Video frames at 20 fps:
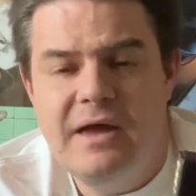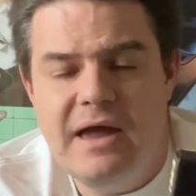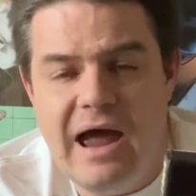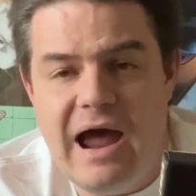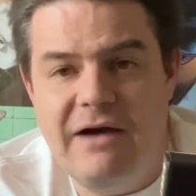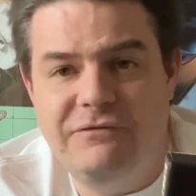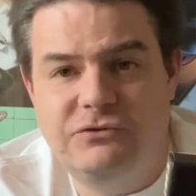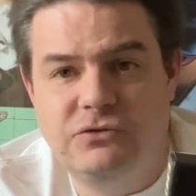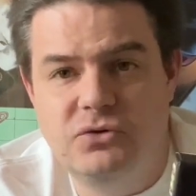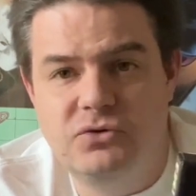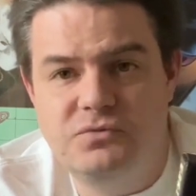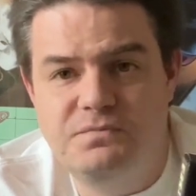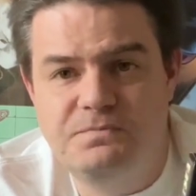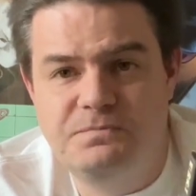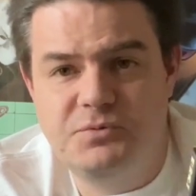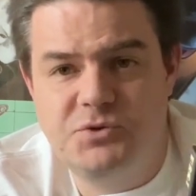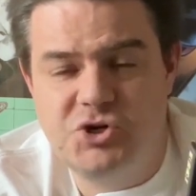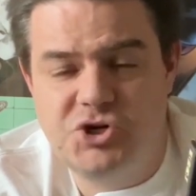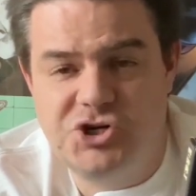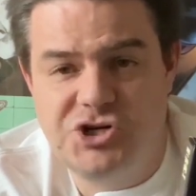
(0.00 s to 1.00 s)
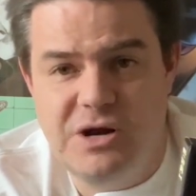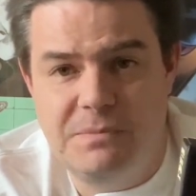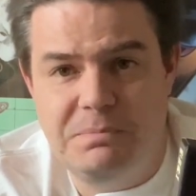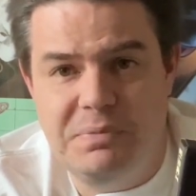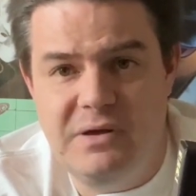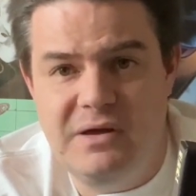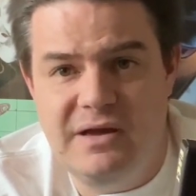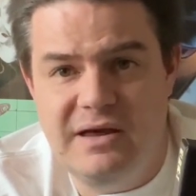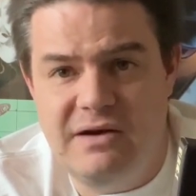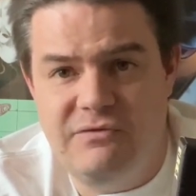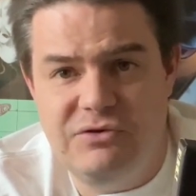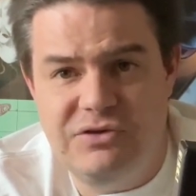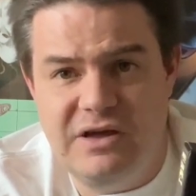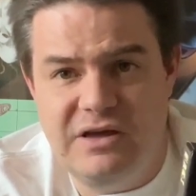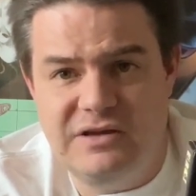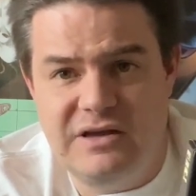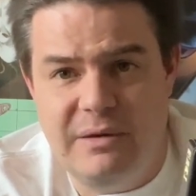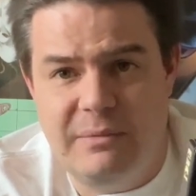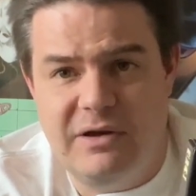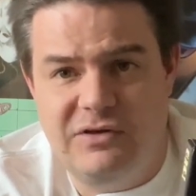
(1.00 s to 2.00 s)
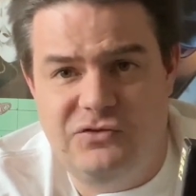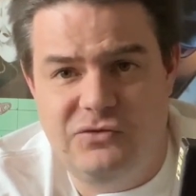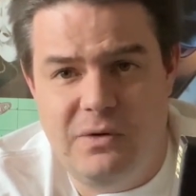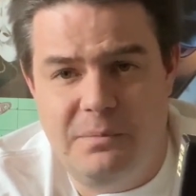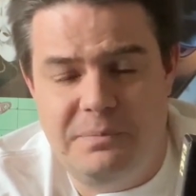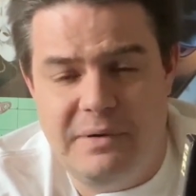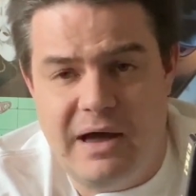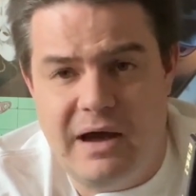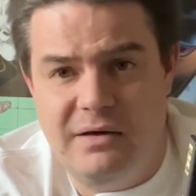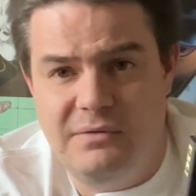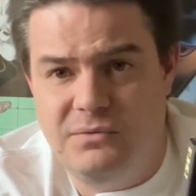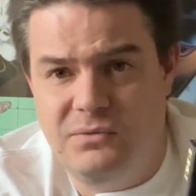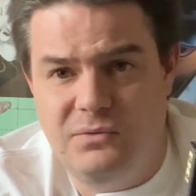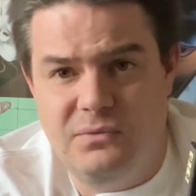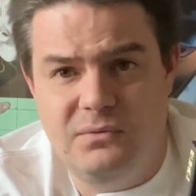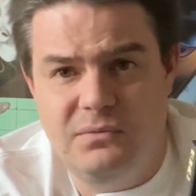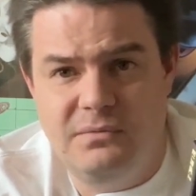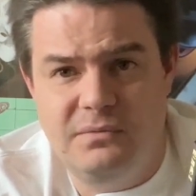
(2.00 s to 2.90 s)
After shipping and everything, it came out to about